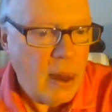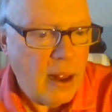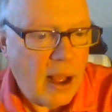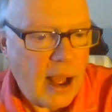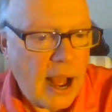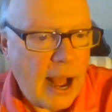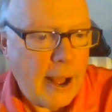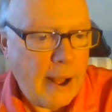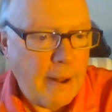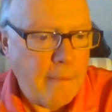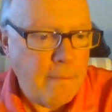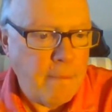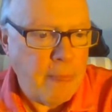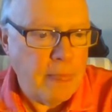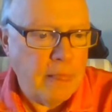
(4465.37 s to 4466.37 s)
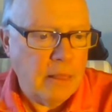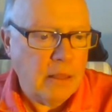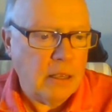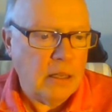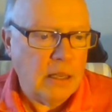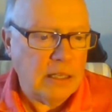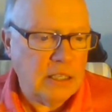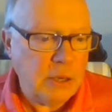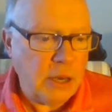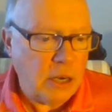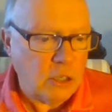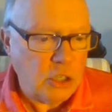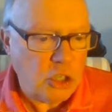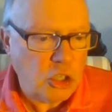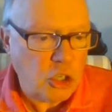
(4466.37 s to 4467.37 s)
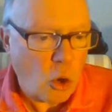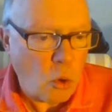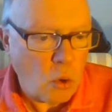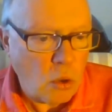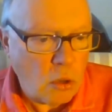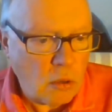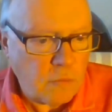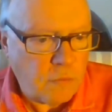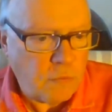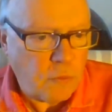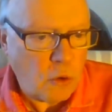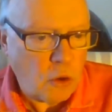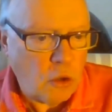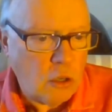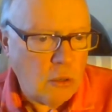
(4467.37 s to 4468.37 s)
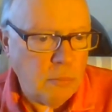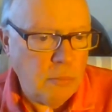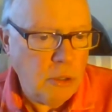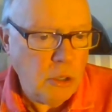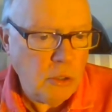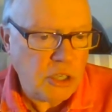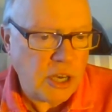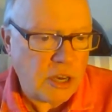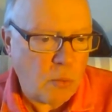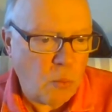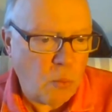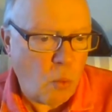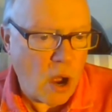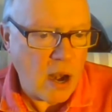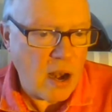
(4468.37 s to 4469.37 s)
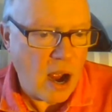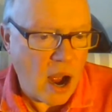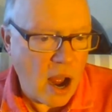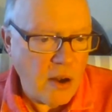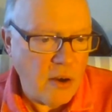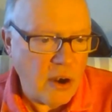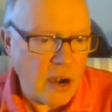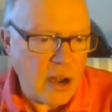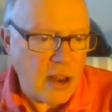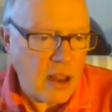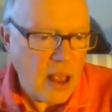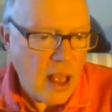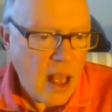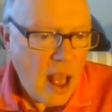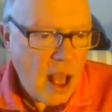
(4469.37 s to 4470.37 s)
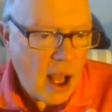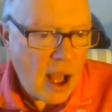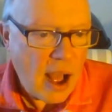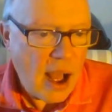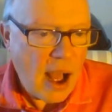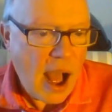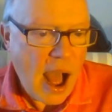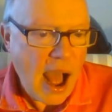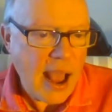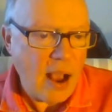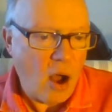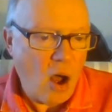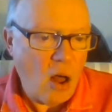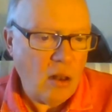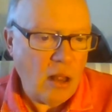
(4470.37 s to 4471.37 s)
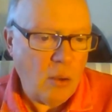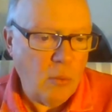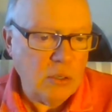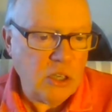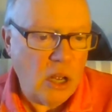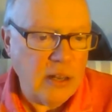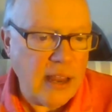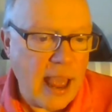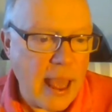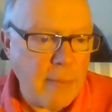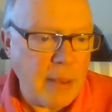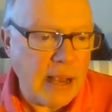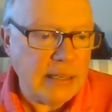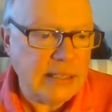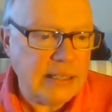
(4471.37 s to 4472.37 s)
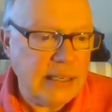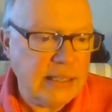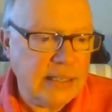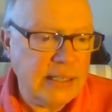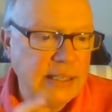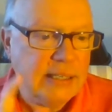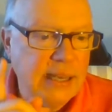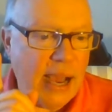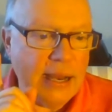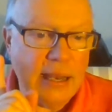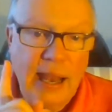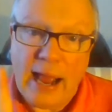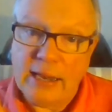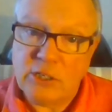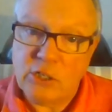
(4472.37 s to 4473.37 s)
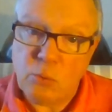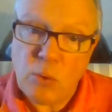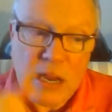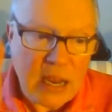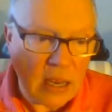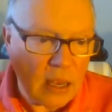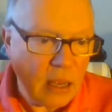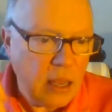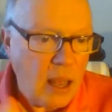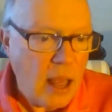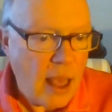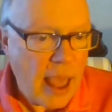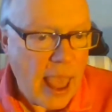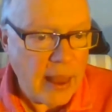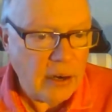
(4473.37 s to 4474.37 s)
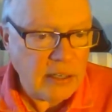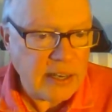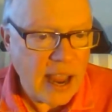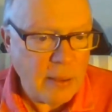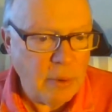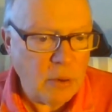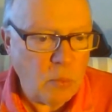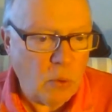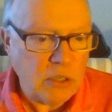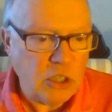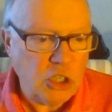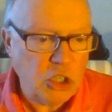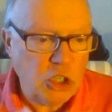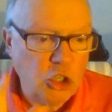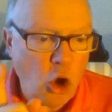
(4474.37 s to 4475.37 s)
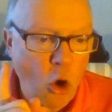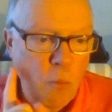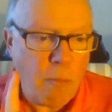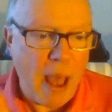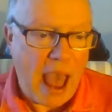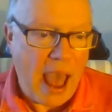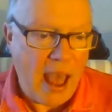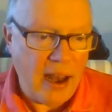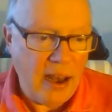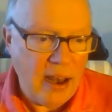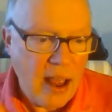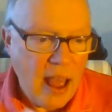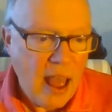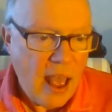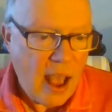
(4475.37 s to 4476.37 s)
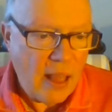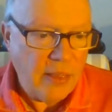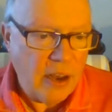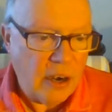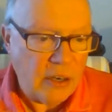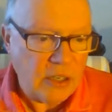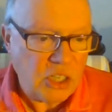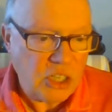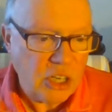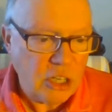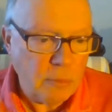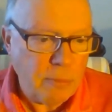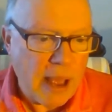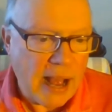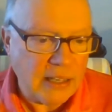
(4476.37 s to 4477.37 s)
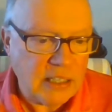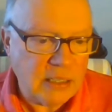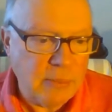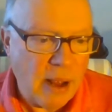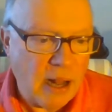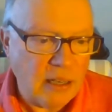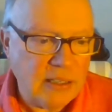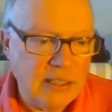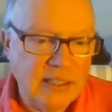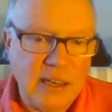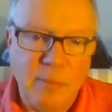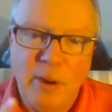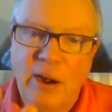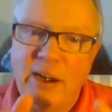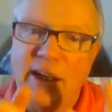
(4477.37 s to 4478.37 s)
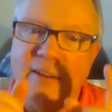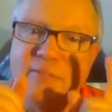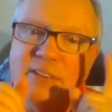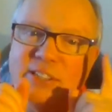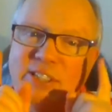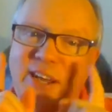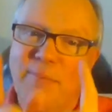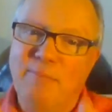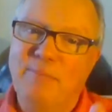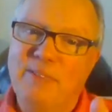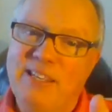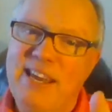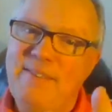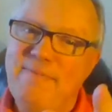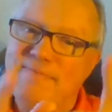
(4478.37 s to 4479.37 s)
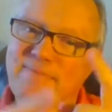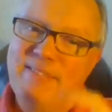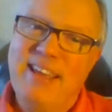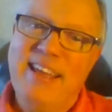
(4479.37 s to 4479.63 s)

Um, let's see here. Soulful Music 100. Uh, hi, all. I was on the MSC Seaside last week. Entertainment was so bad, and there are still bad smells in some area of the ship. See?